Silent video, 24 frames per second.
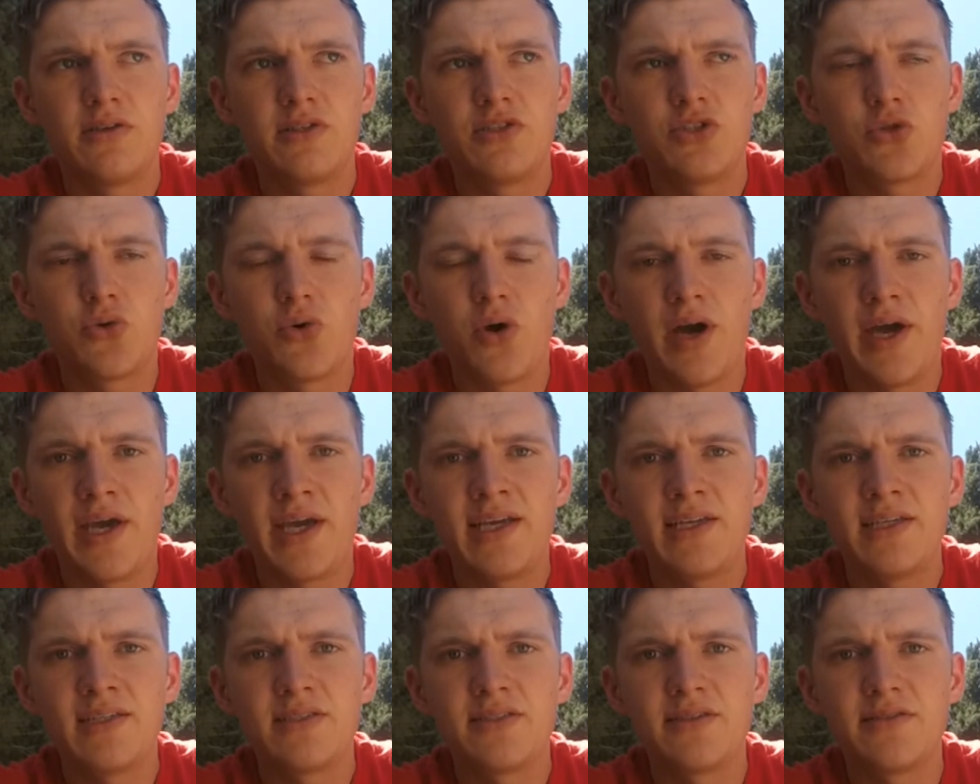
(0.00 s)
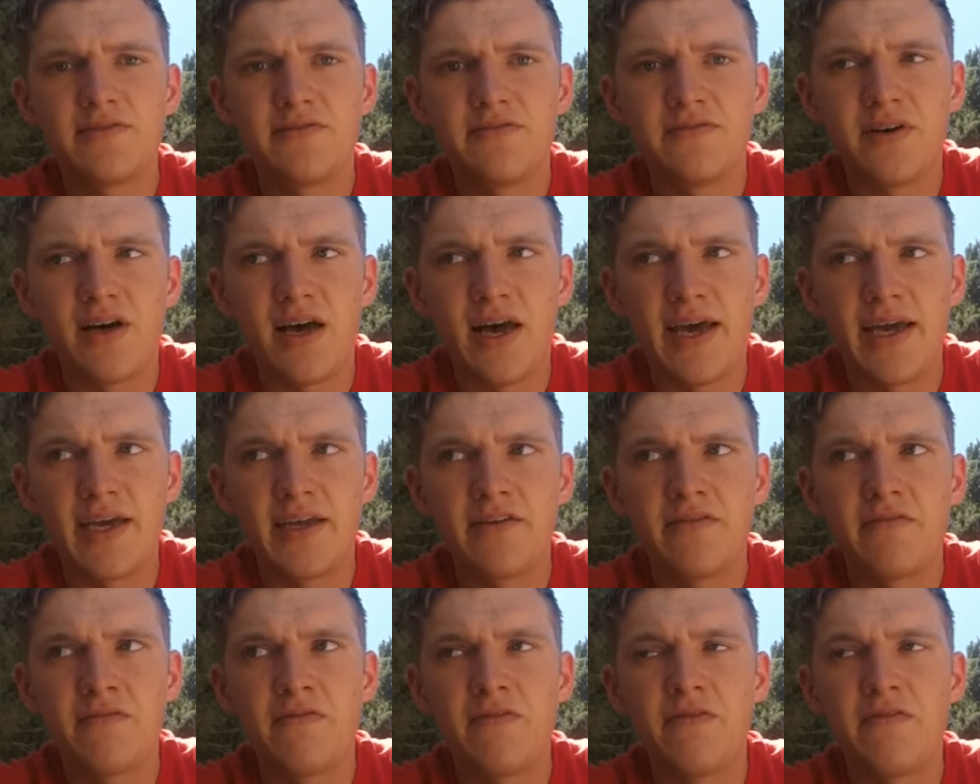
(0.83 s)
trying to
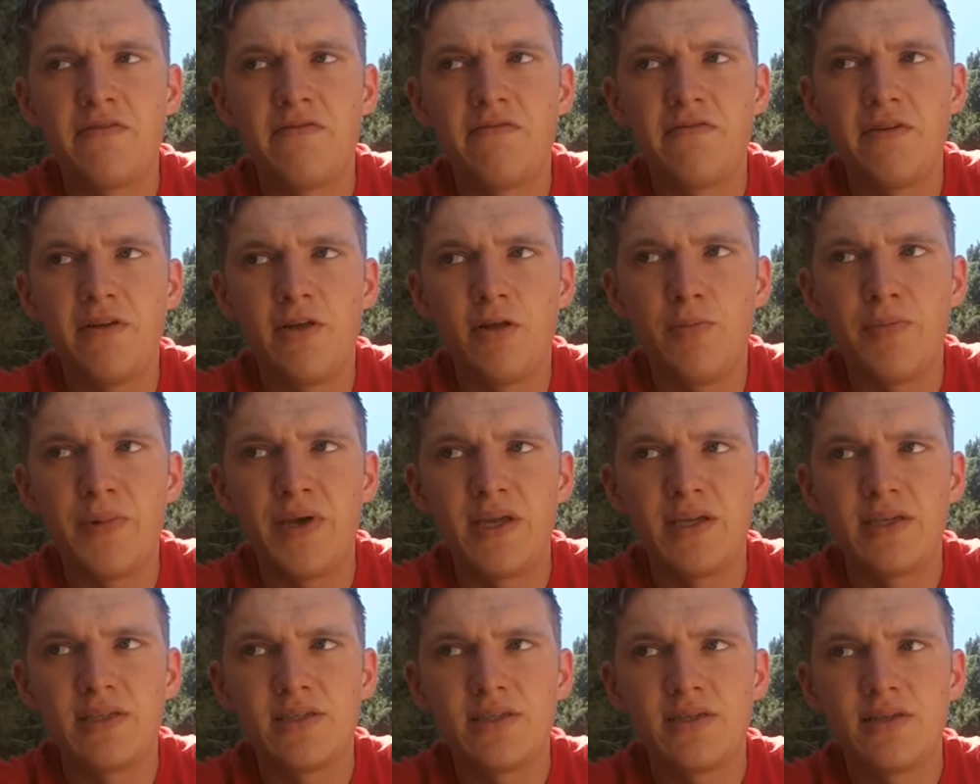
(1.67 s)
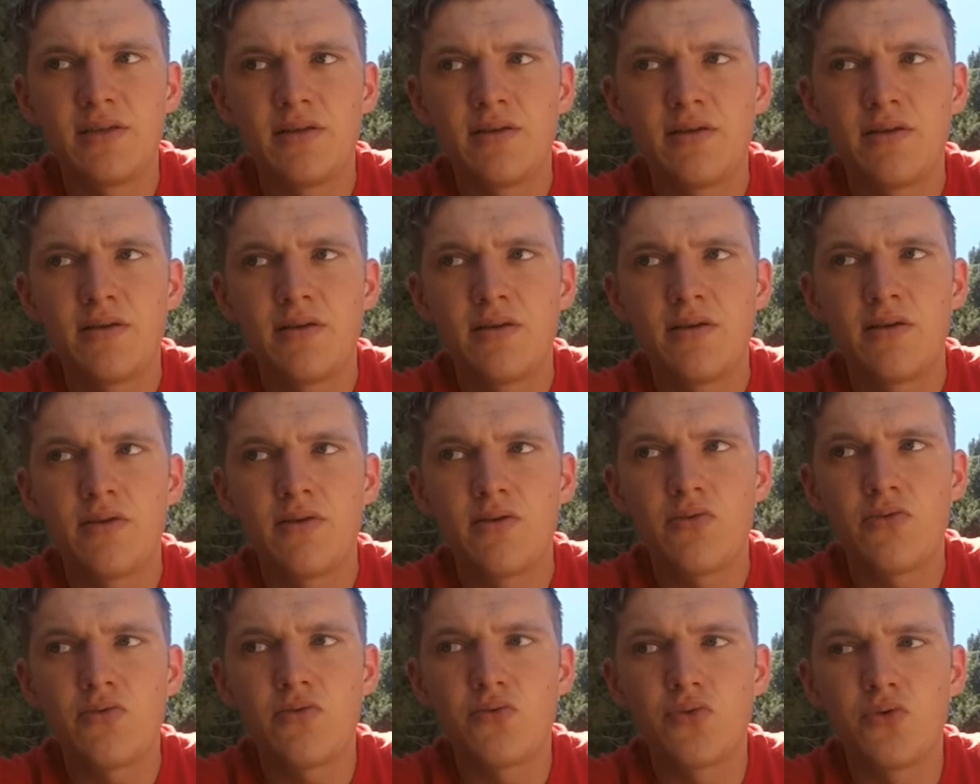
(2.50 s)
find fulfillment
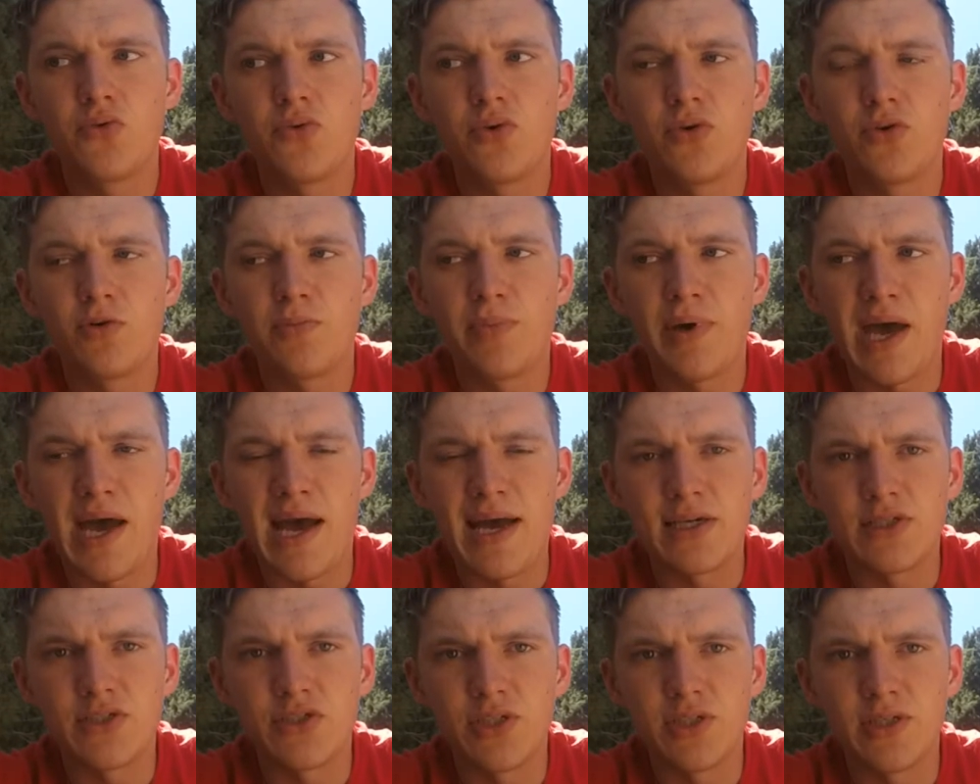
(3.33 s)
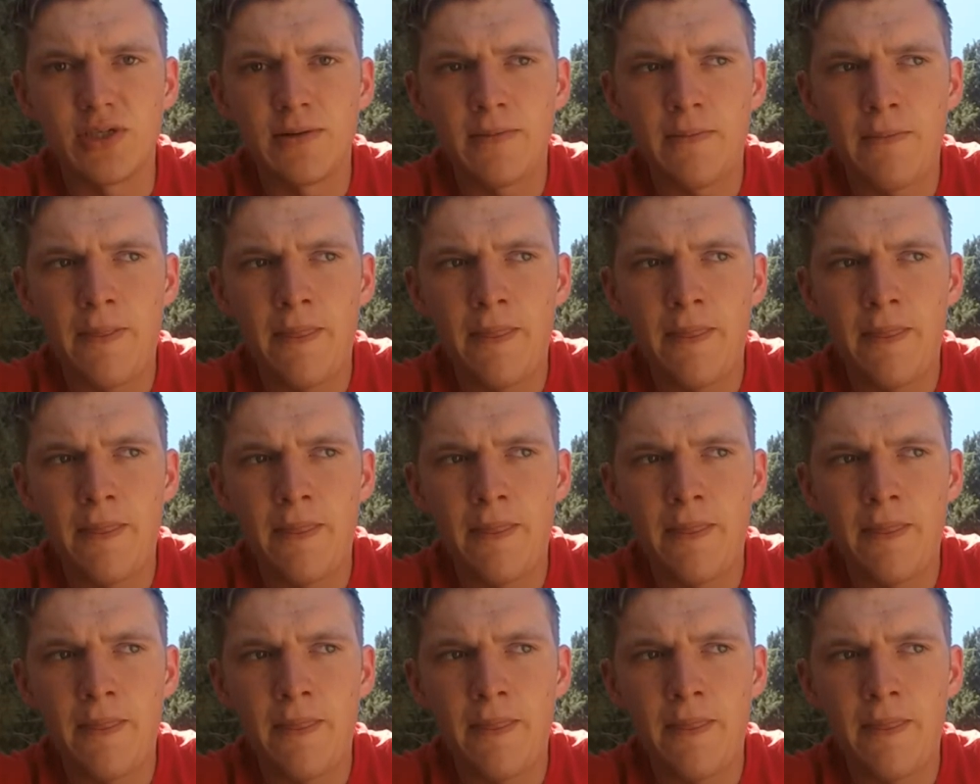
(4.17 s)
through your passion,